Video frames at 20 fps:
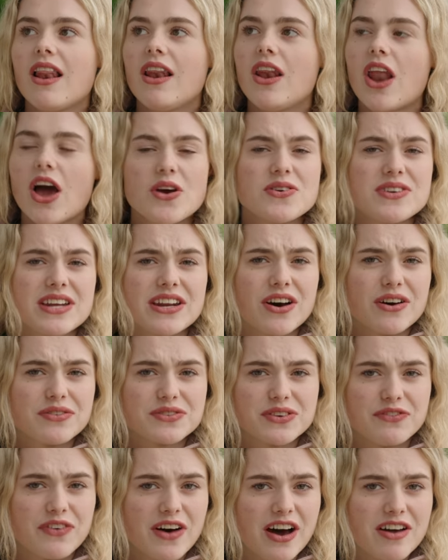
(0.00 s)
loaded
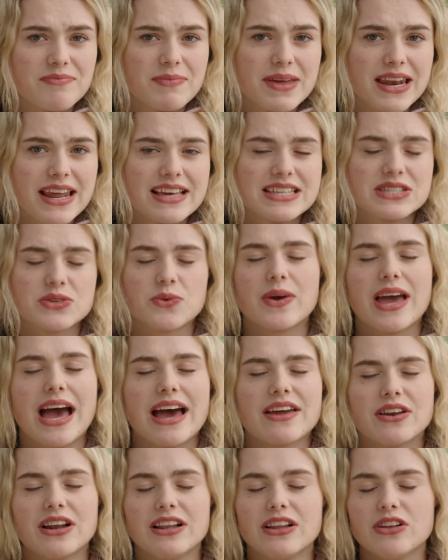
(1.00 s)
after 5 minutes when we
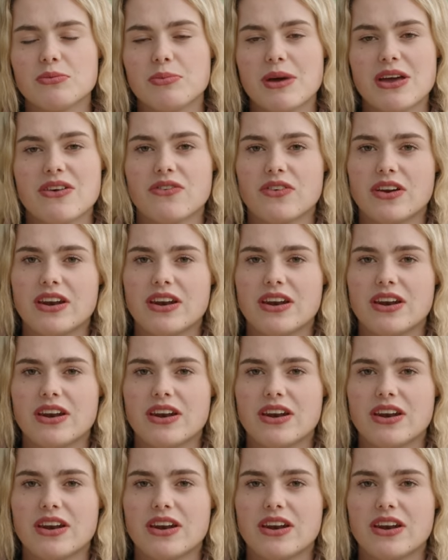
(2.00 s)
had a little bit of